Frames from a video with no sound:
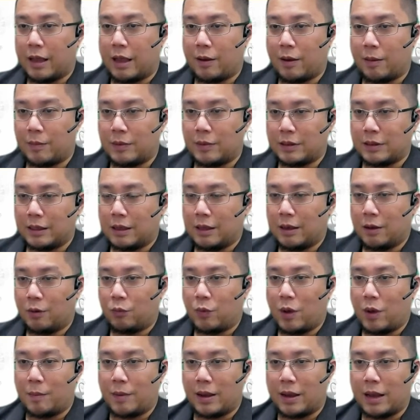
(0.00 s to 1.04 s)
Let me see,
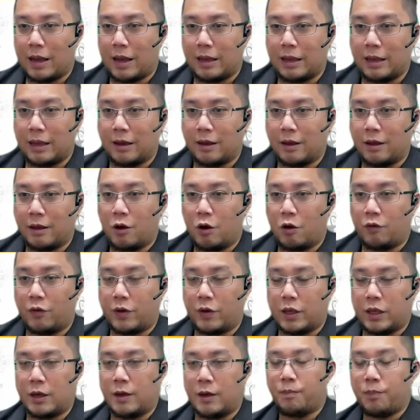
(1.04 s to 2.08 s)
where am I? Here, over
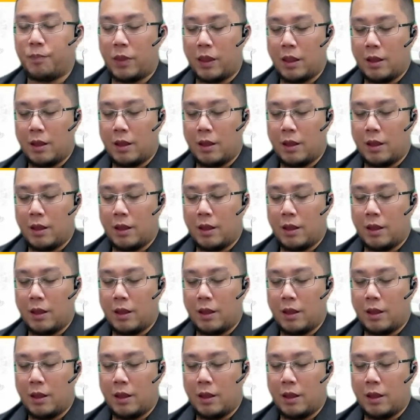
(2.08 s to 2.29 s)
here.